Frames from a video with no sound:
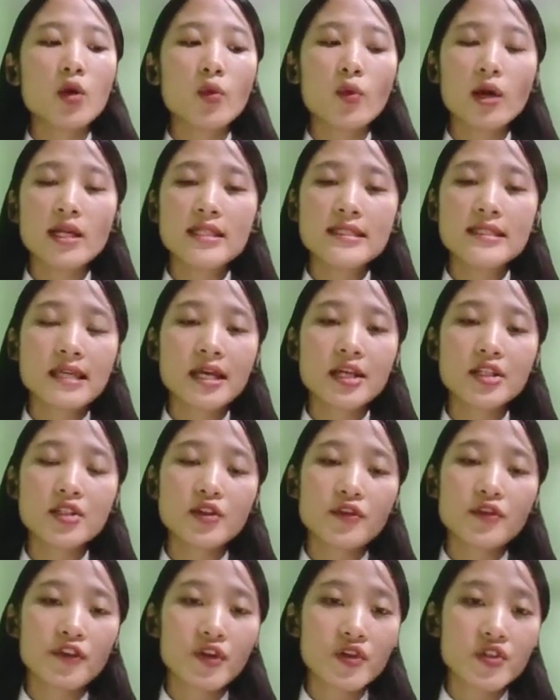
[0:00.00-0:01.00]
one
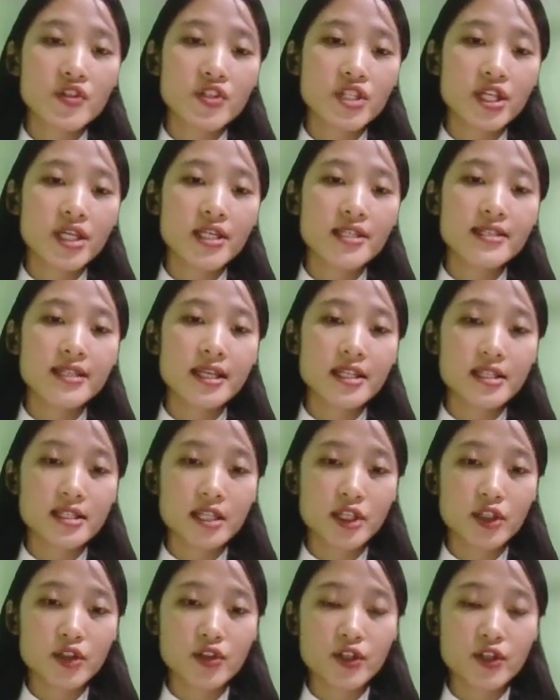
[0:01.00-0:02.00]
side of your chest,
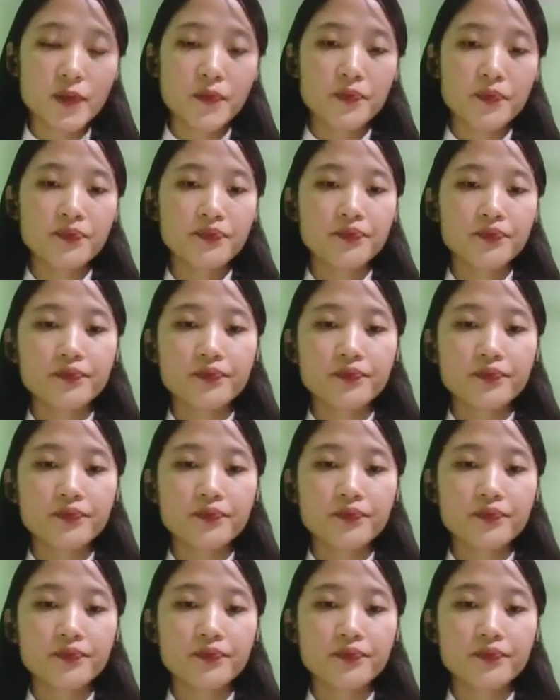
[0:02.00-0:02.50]
etc.